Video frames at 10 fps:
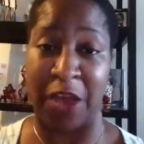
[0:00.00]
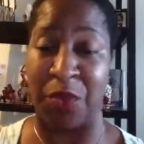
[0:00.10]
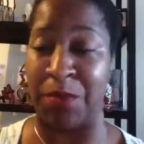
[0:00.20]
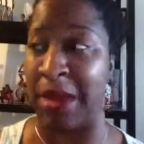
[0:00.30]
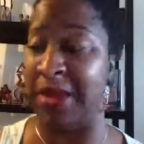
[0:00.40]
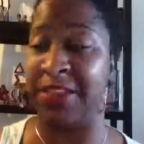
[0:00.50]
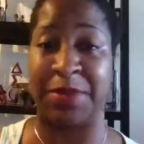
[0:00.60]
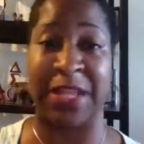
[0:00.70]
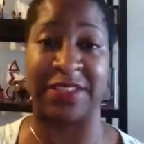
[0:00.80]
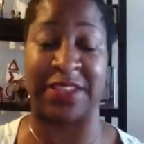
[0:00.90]
When my
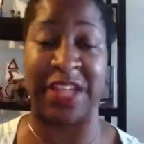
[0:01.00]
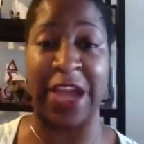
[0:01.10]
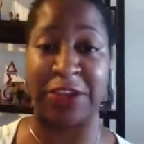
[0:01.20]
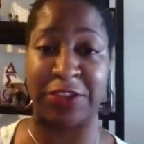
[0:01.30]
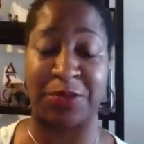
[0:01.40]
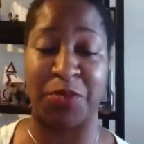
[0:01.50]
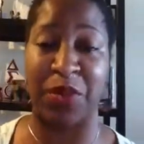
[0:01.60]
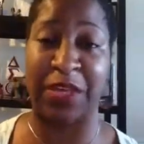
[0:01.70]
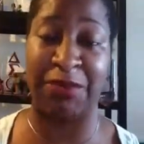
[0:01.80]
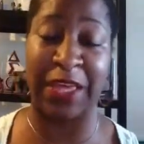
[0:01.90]
husband has a doctor's
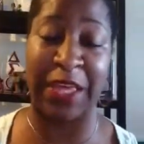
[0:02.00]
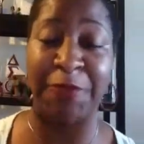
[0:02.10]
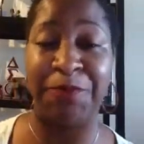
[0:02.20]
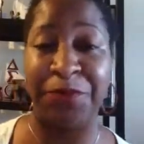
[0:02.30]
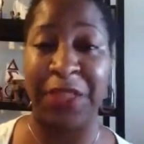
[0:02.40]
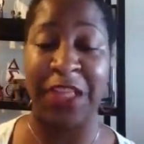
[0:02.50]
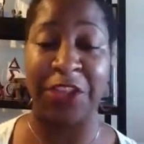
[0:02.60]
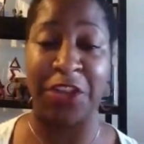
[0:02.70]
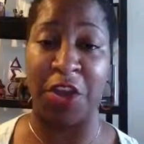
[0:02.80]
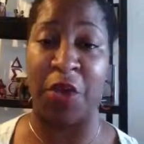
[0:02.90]
appointment,
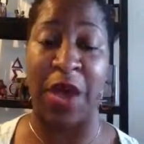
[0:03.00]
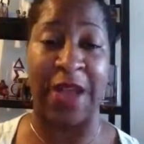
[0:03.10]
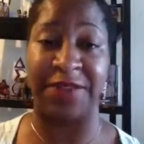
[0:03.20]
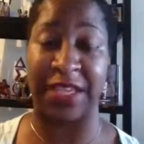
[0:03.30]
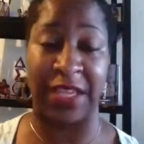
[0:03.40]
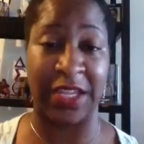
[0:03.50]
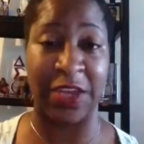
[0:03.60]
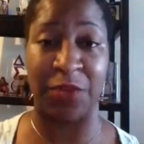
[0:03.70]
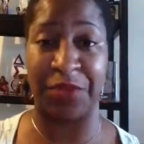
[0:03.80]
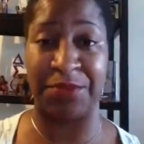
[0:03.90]
you know, I've taken
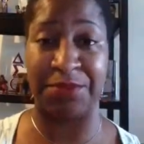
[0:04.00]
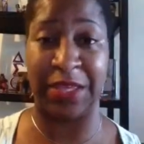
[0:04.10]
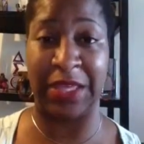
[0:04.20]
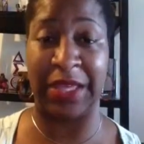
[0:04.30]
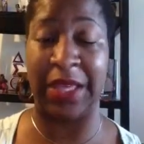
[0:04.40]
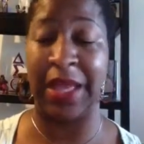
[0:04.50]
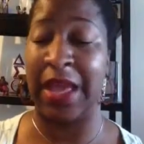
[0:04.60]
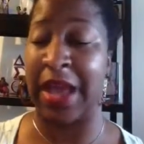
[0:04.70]
it with me.